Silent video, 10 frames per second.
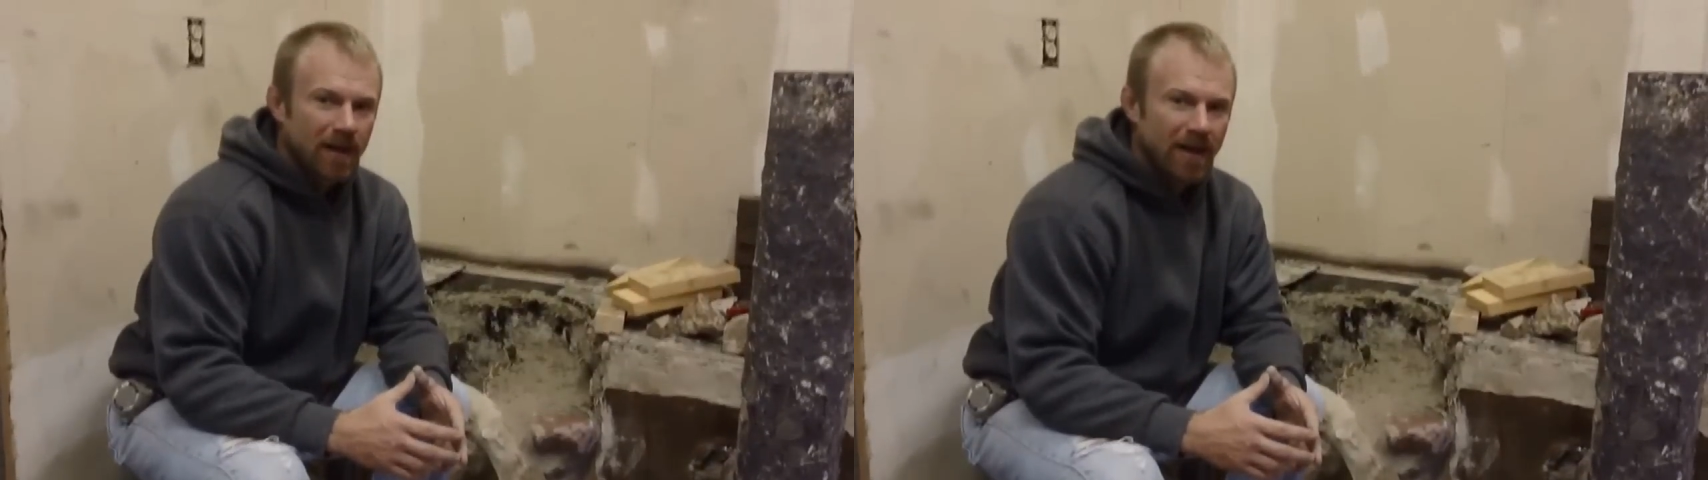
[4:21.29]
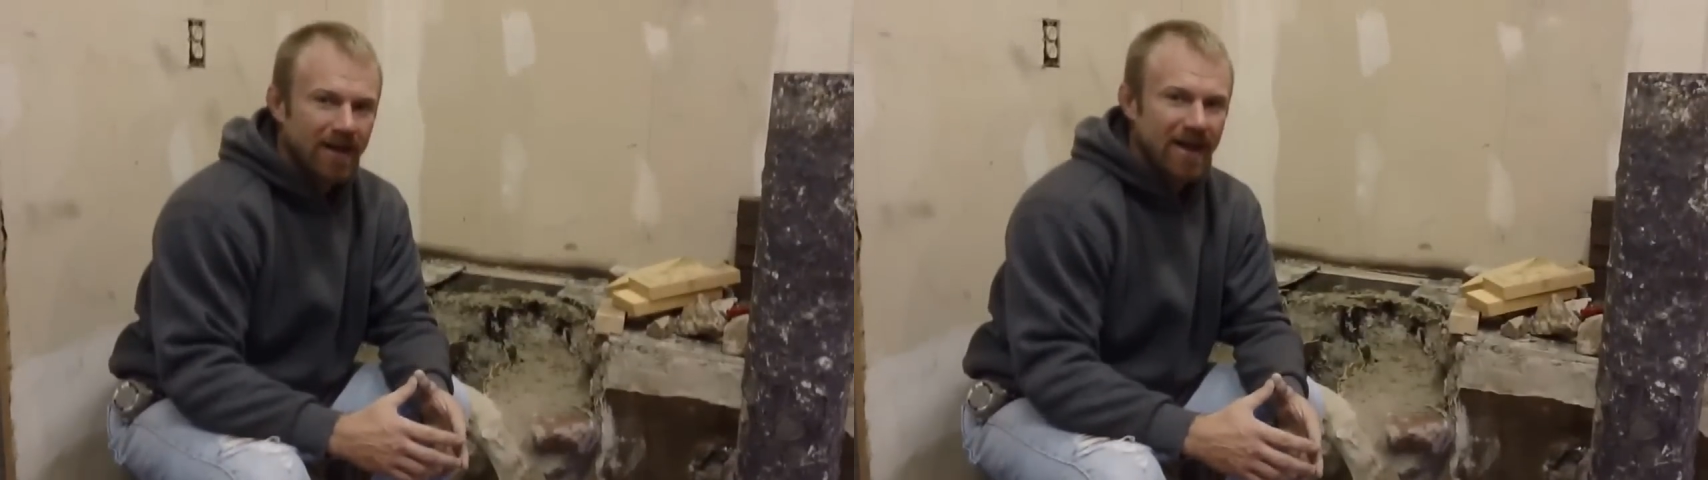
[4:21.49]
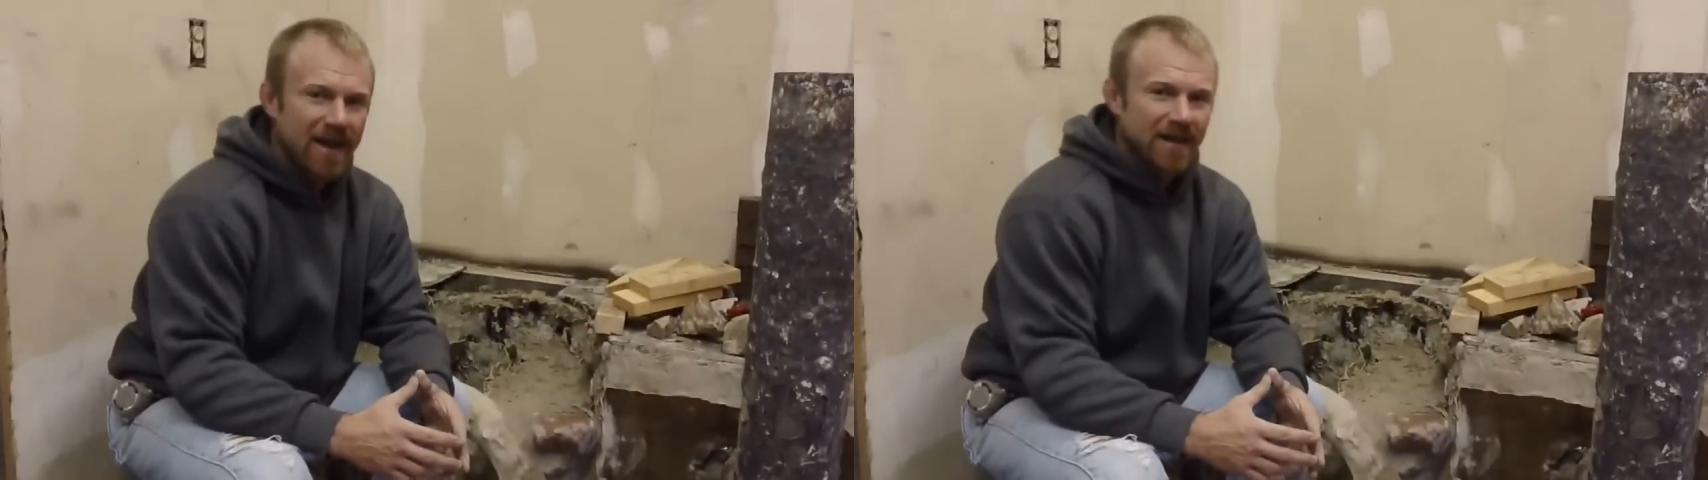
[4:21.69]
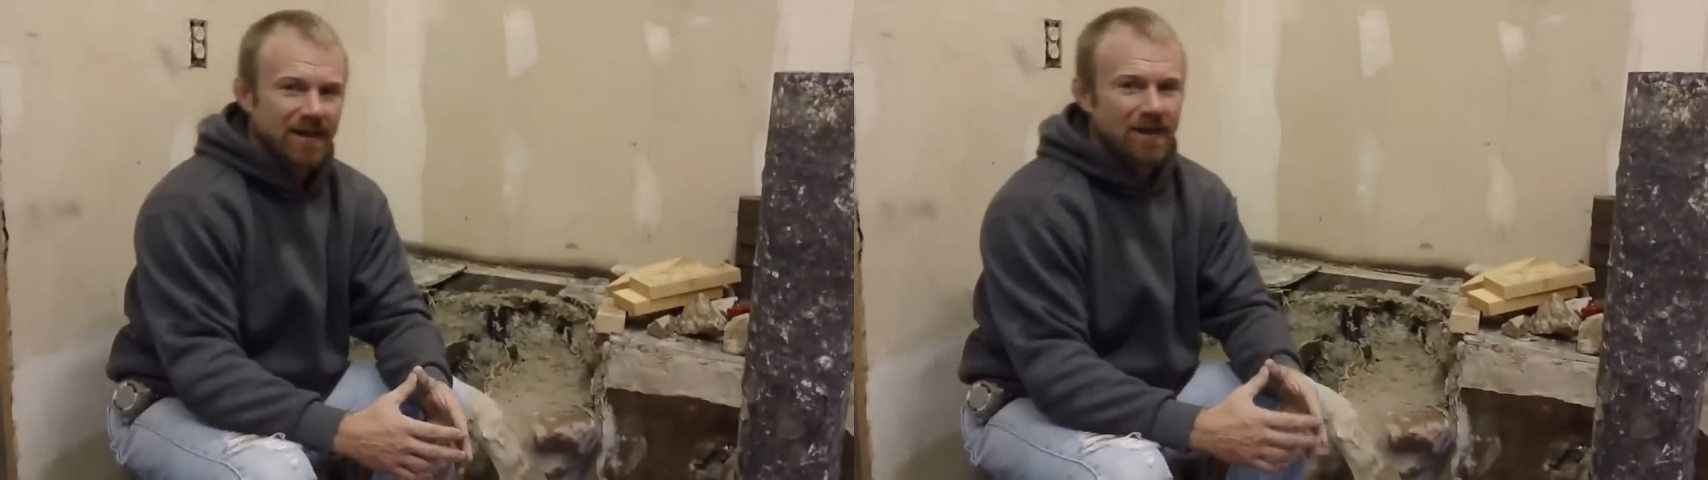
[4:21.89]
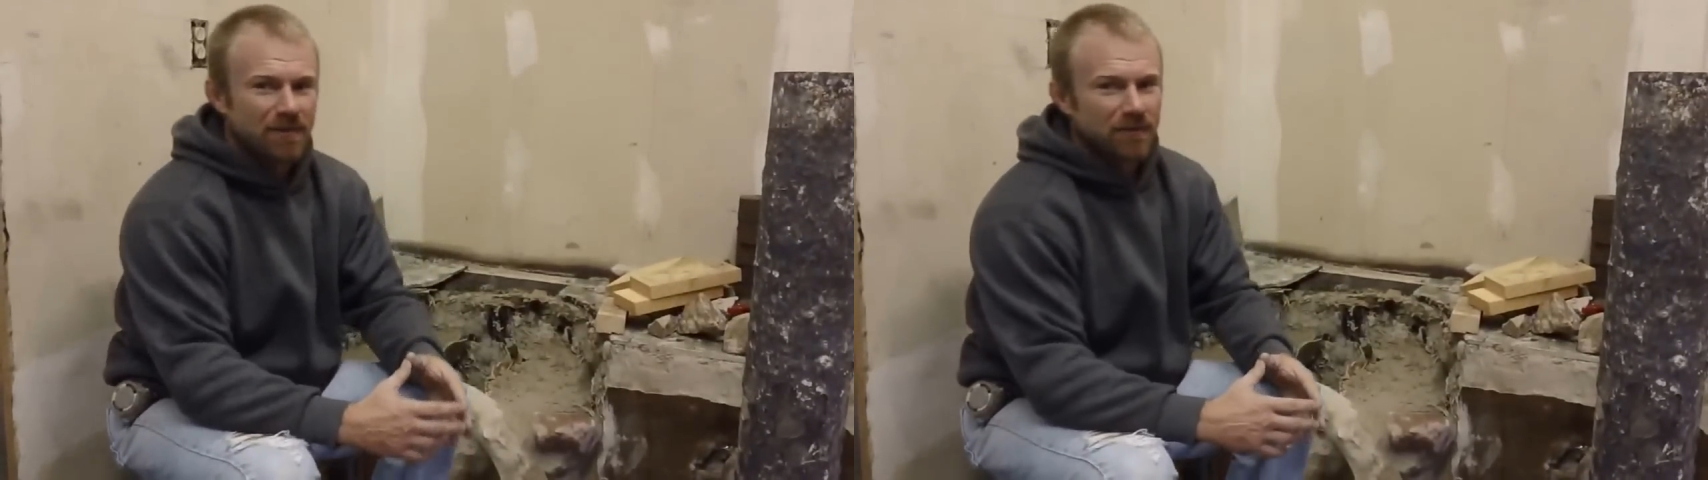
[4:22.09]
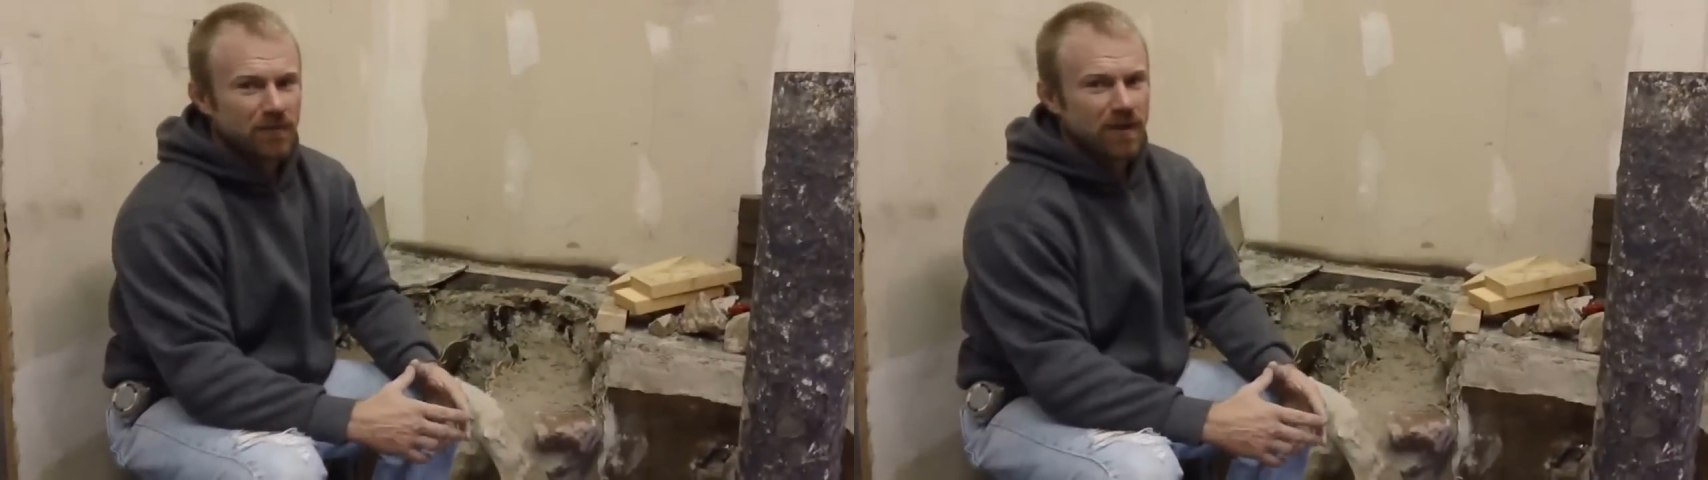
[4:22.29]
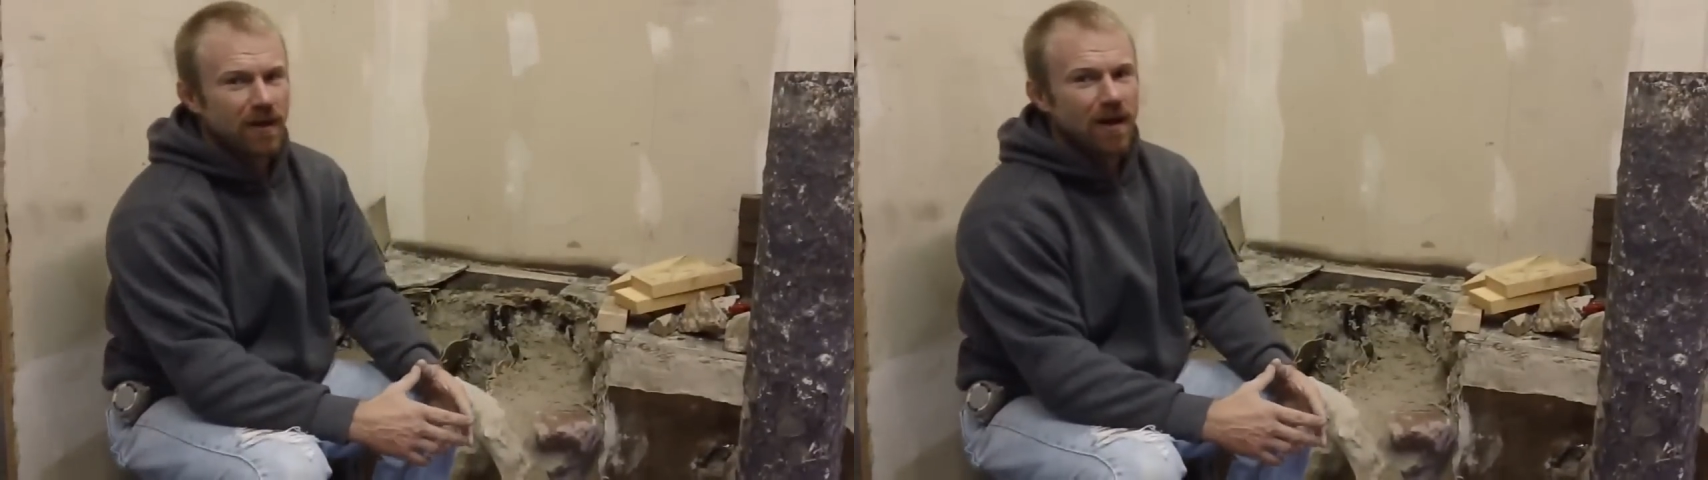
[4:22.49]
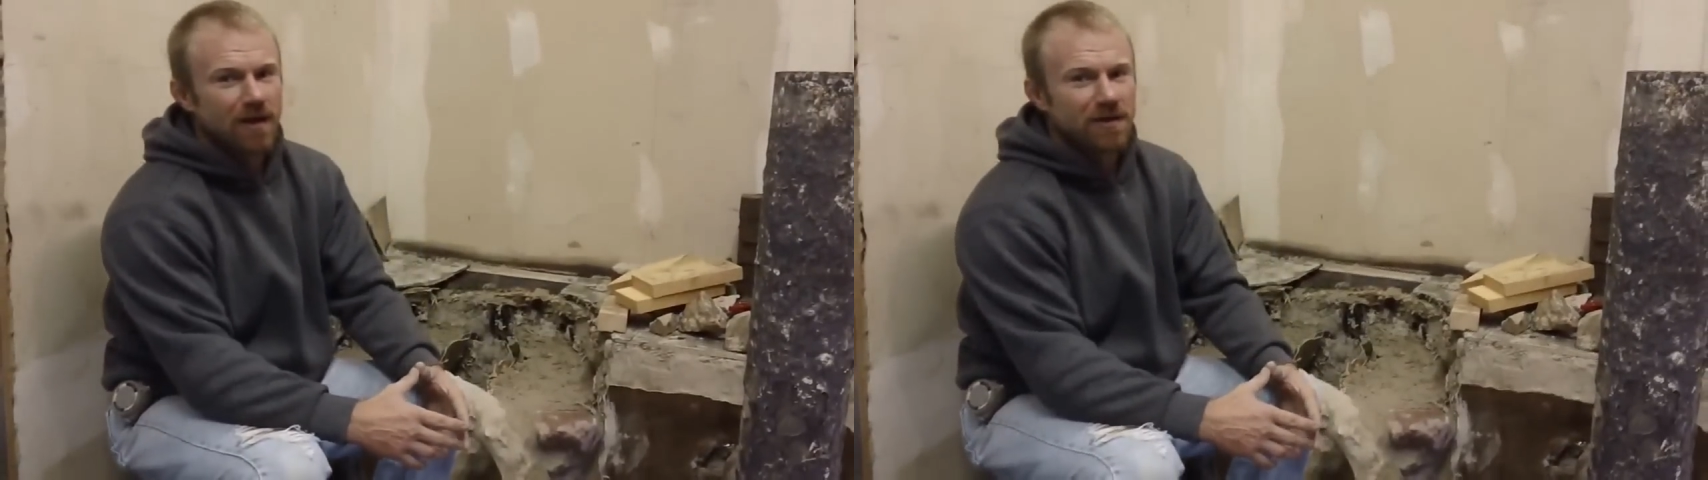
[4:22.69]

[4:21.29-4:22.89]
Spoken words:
And he can't get up at 3 o'clock